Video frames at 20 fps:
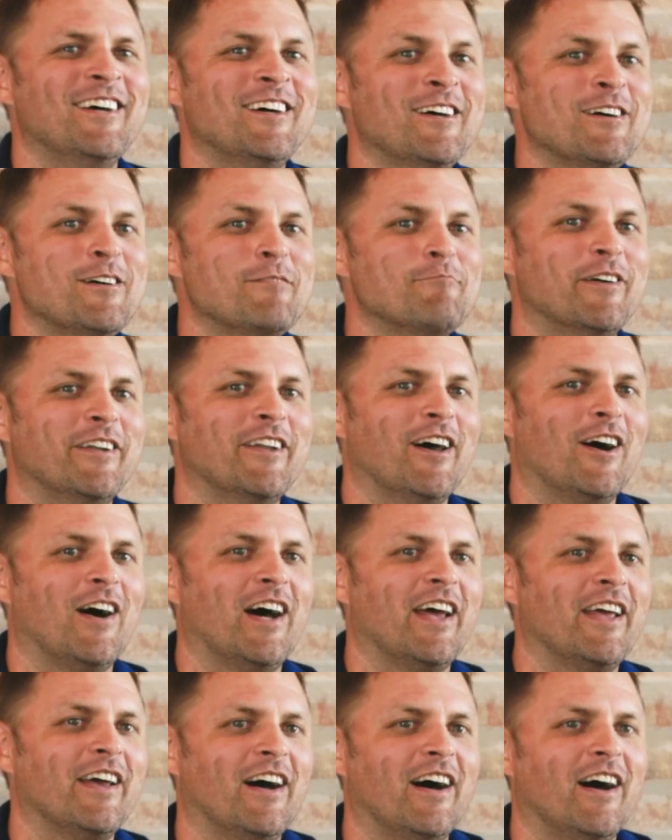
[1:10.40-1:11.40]
But no,
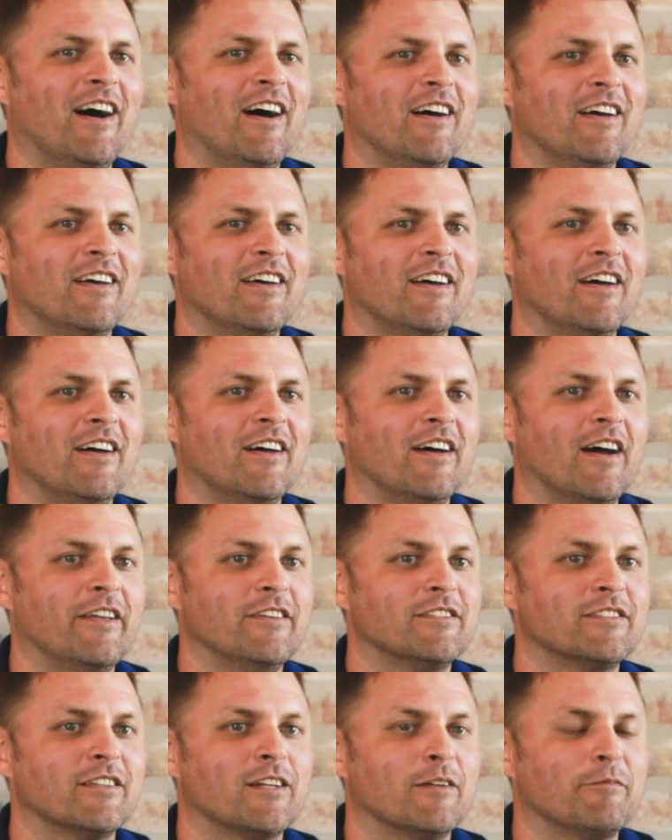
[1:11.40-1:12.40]
I
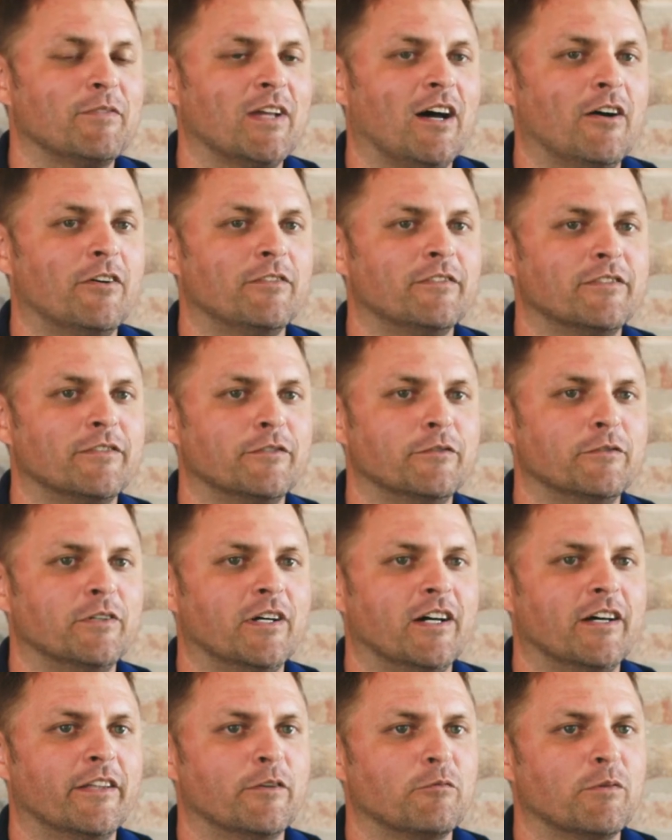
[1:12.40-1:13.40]
used to come down
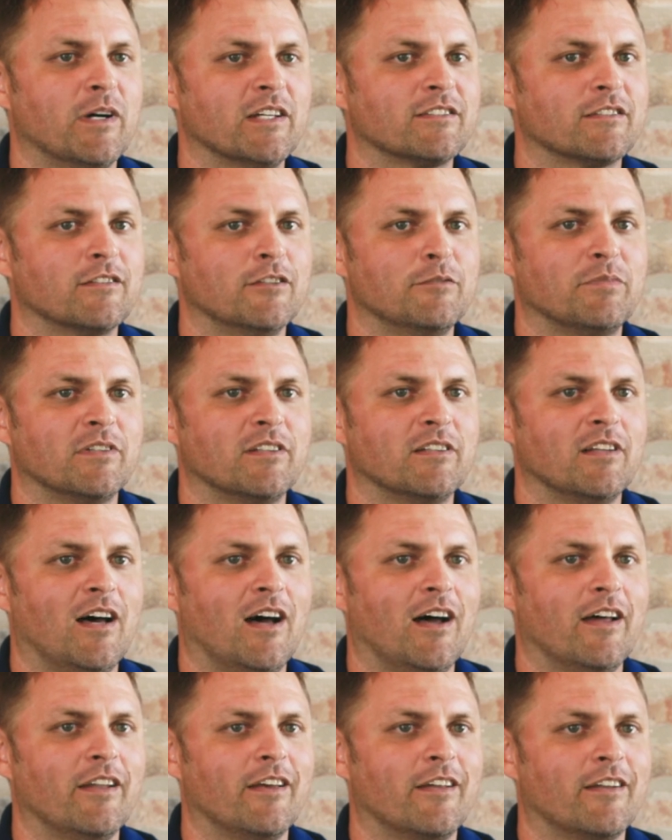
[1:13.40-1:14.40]
to the West Loop a
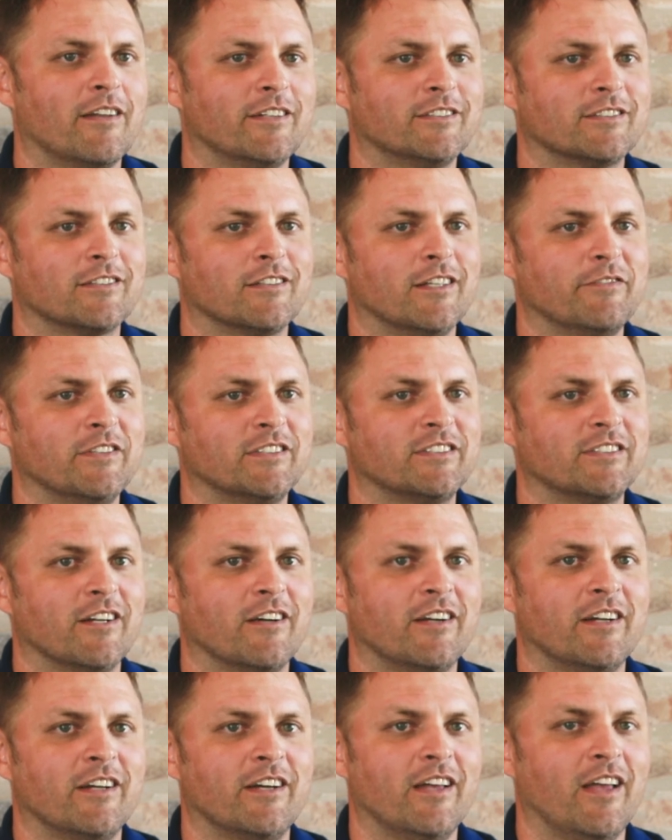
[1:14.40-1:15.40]
lot, and I just love this
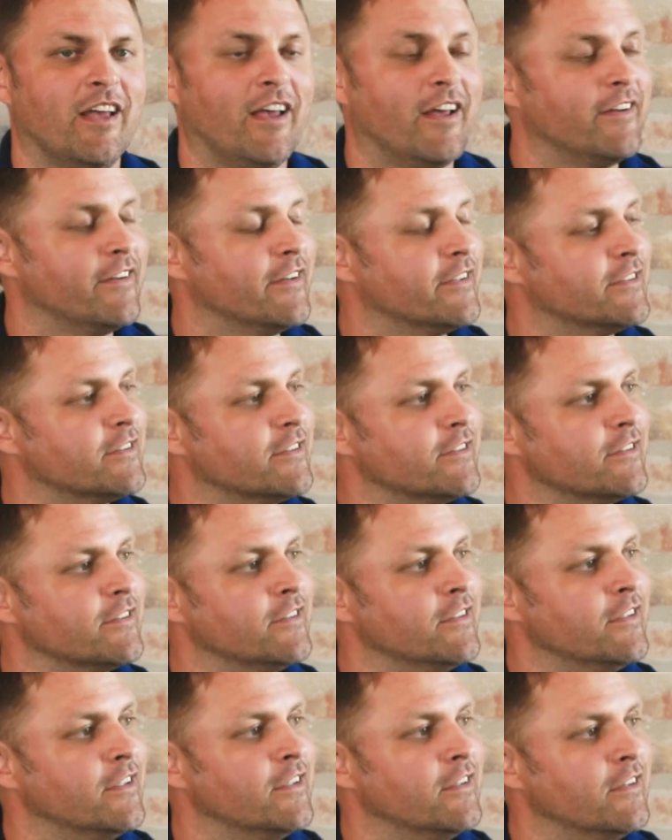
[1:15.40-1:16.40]
area. And it's
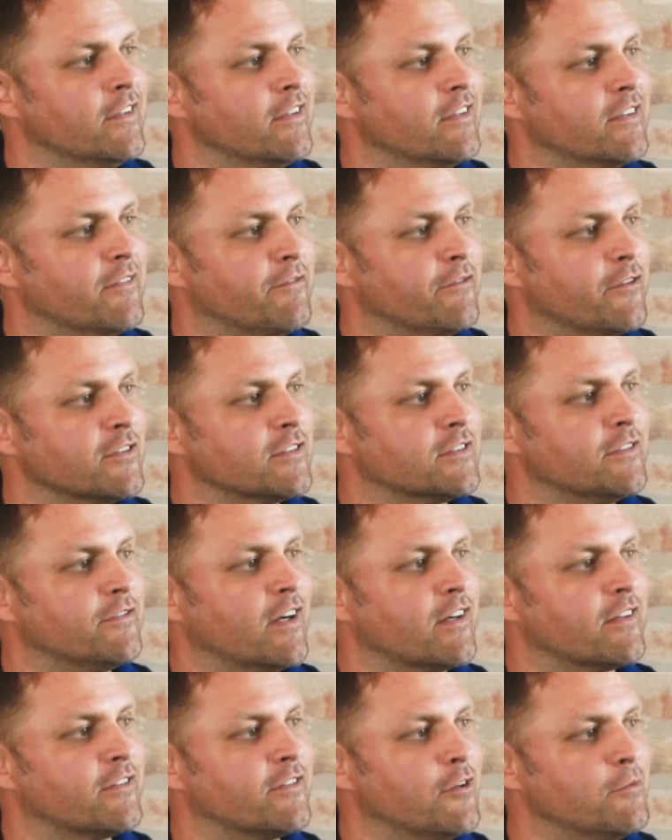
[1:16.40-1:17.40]
1st of
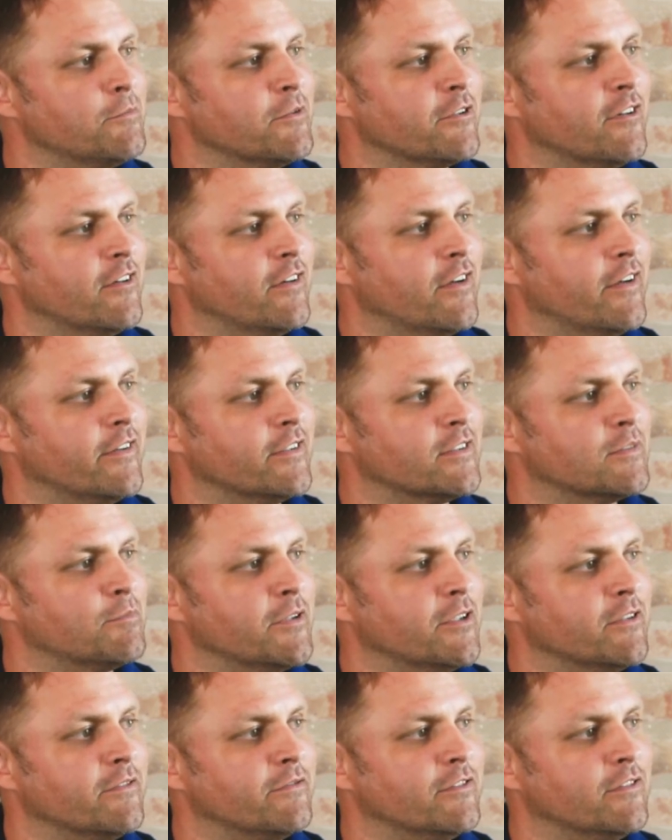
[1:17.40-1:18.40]
October, and it's
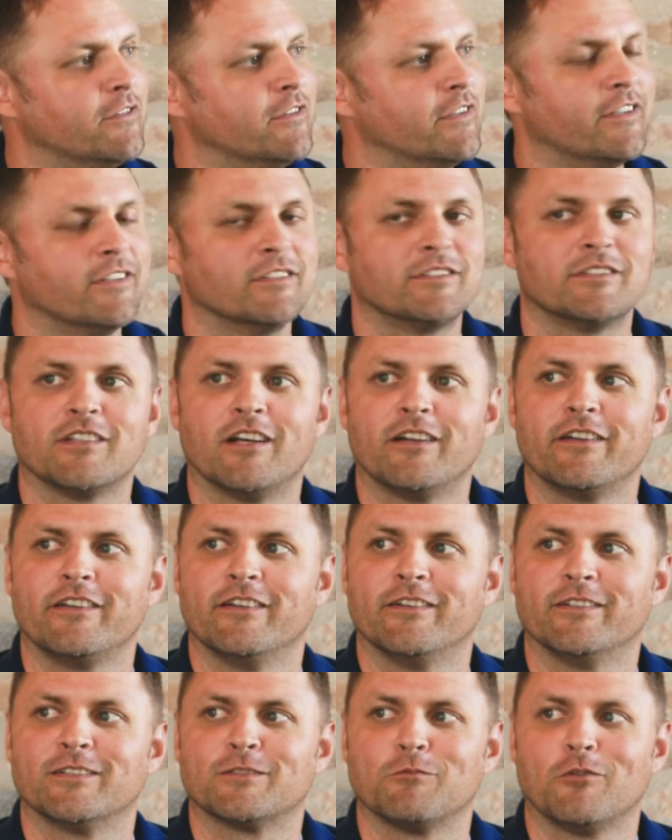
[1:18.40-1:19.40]
beautiful, and it's sunny,
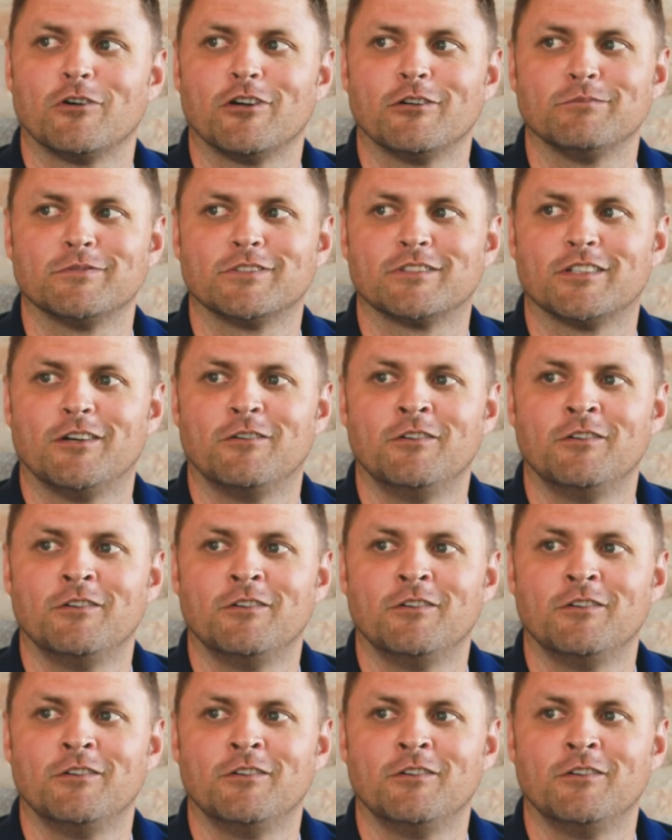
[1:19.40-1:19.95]
and it's warm. So